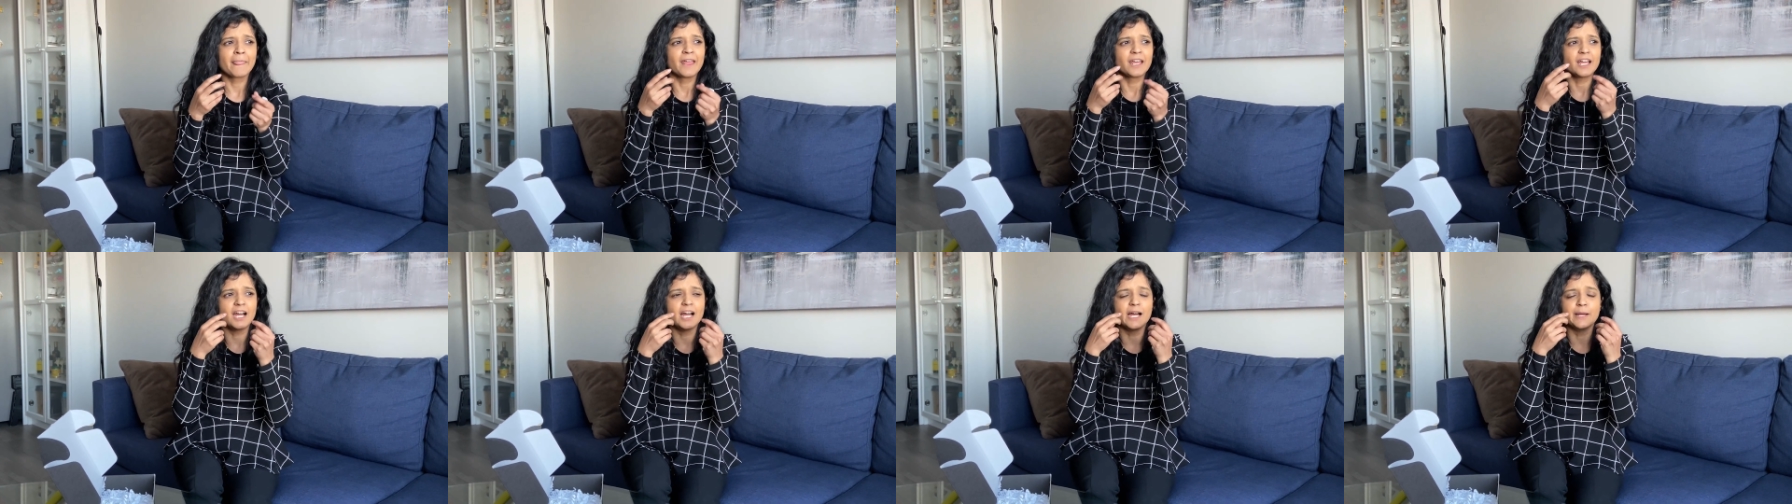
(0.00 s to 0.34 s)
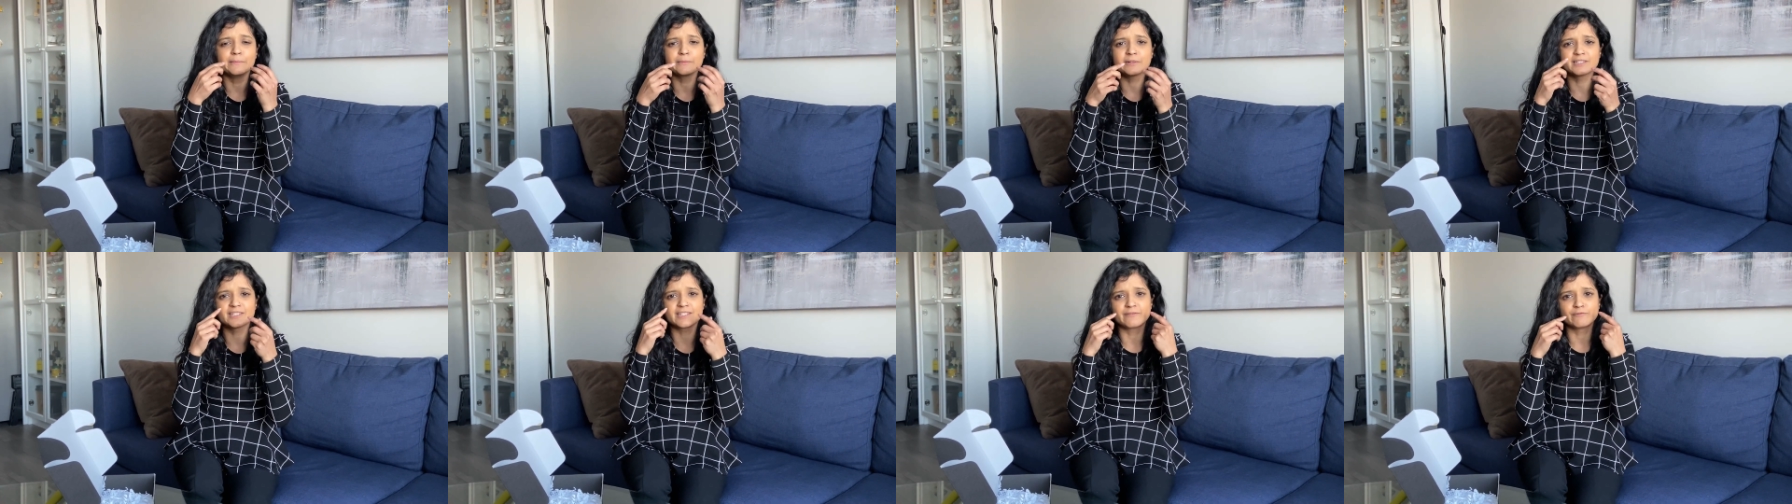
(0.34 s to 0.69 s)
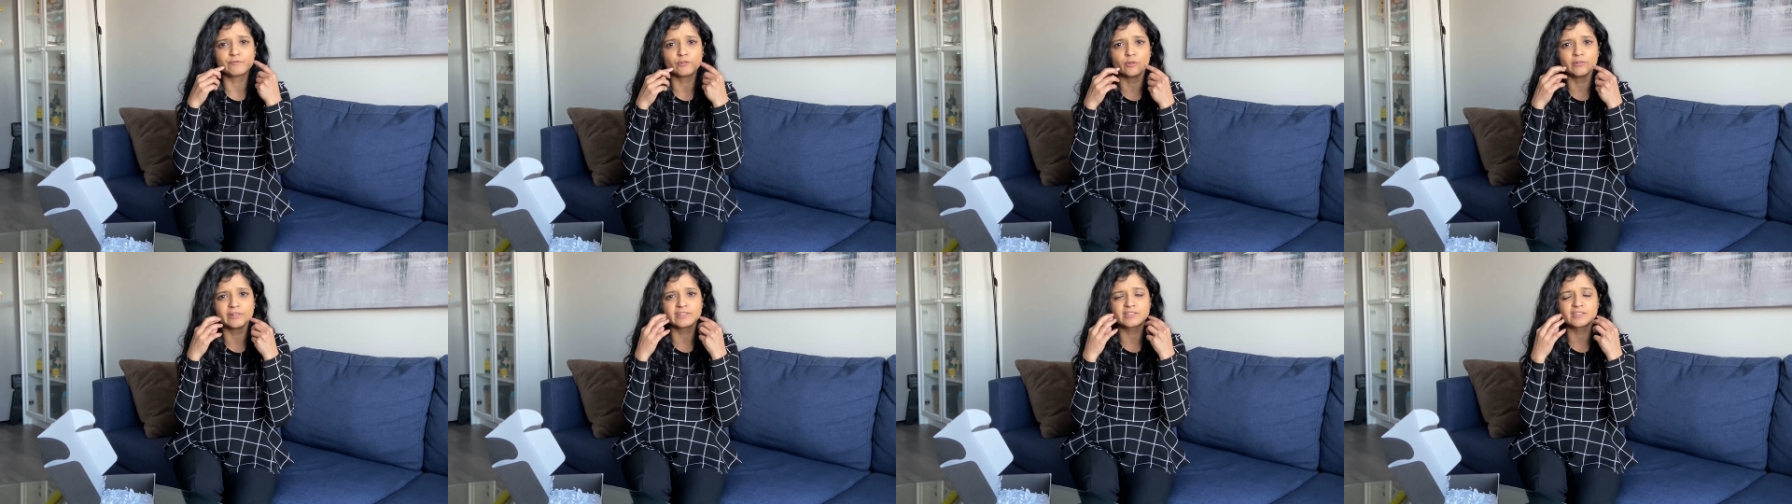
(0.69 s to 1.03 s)
because I've
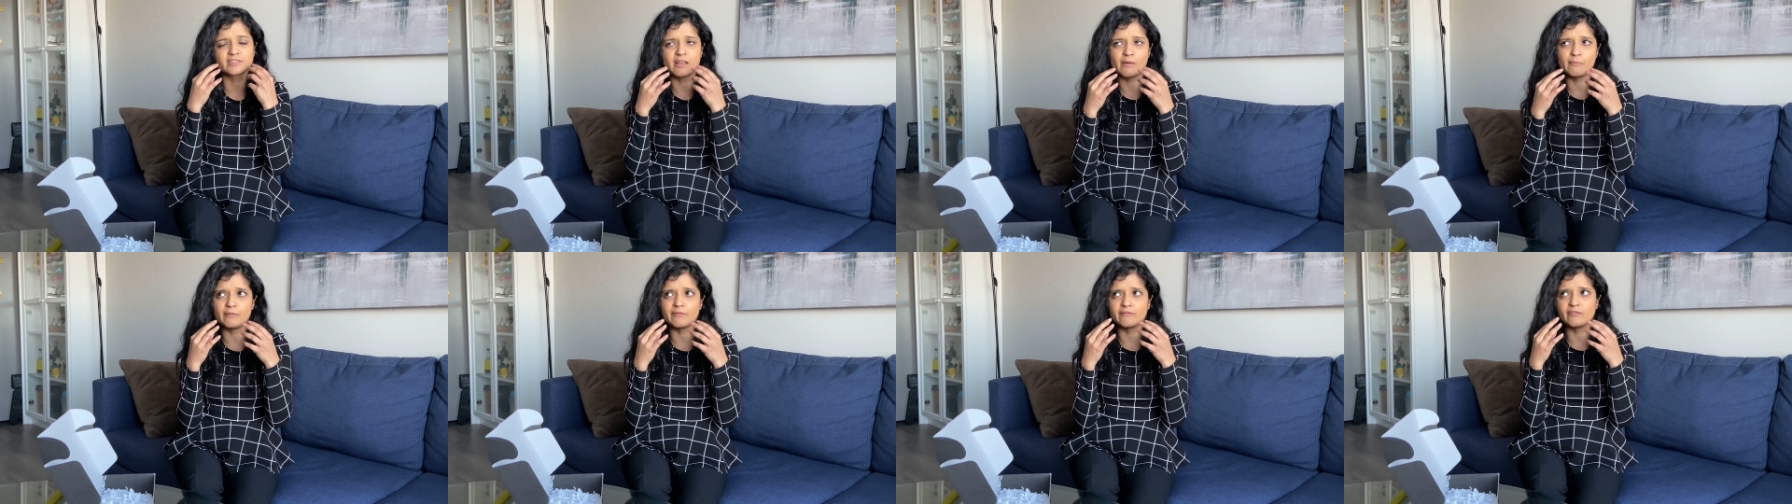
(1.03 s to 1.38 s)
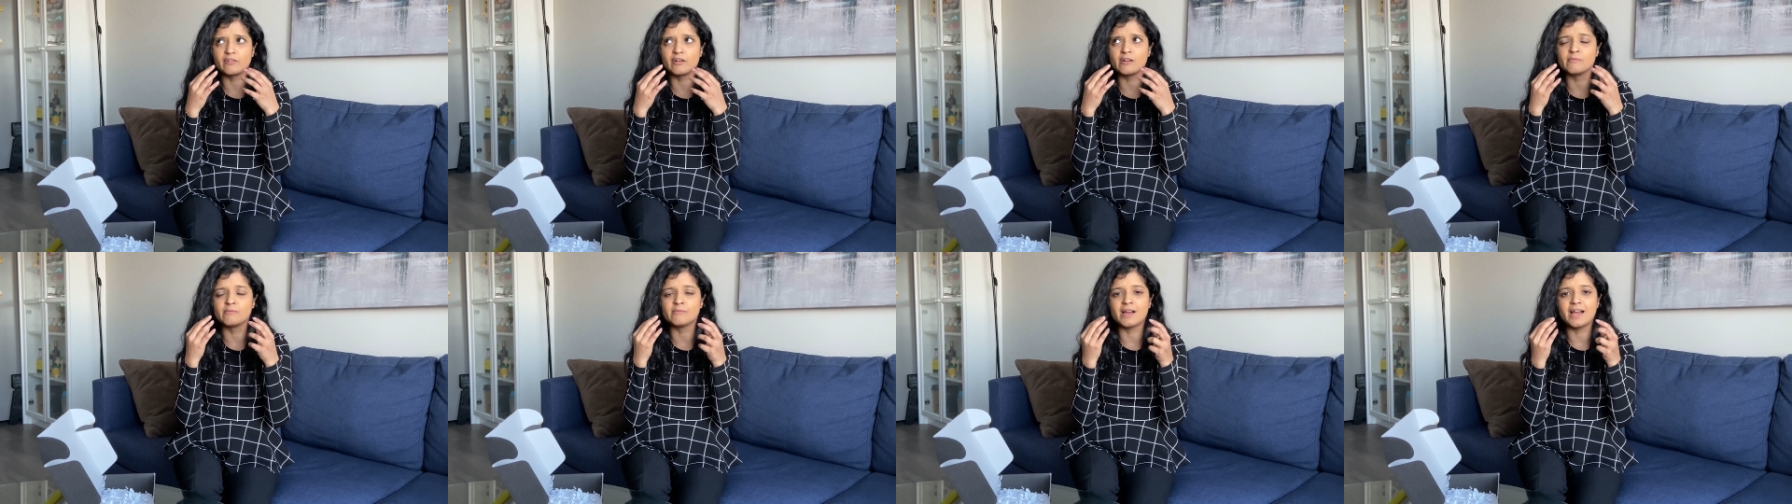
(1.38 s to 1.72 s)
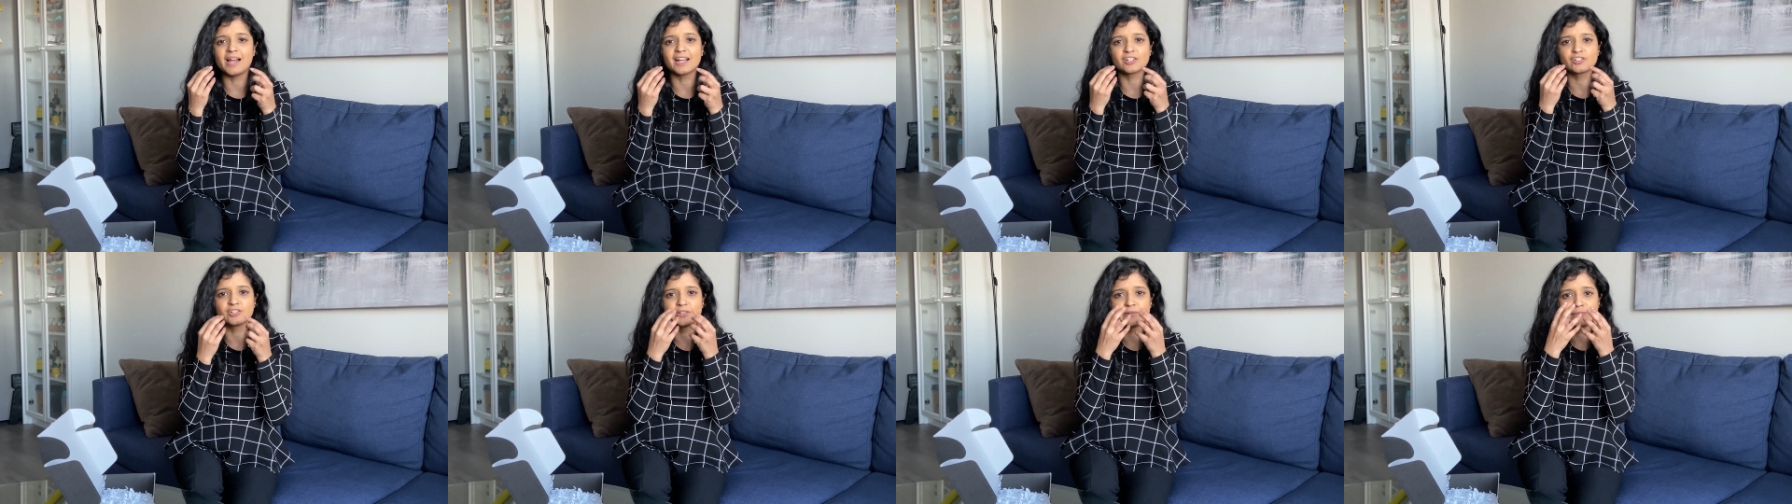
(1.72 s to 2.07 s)
noticed some of them
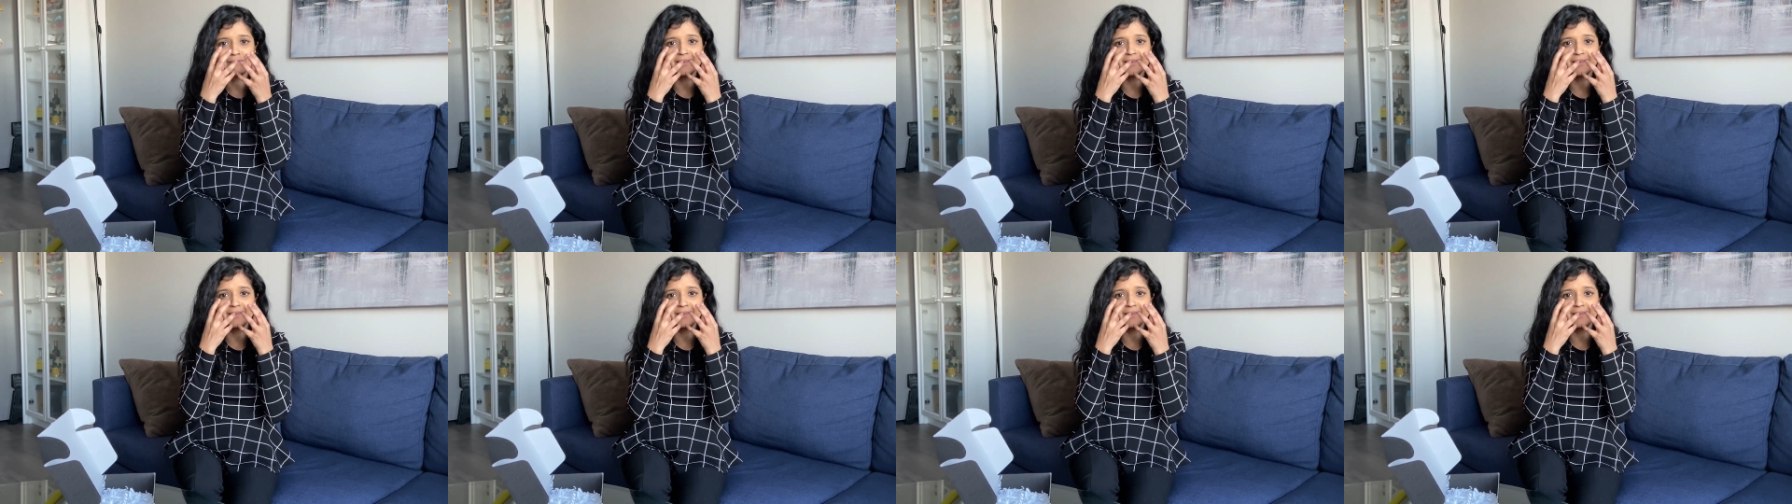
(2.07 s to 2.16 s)
actually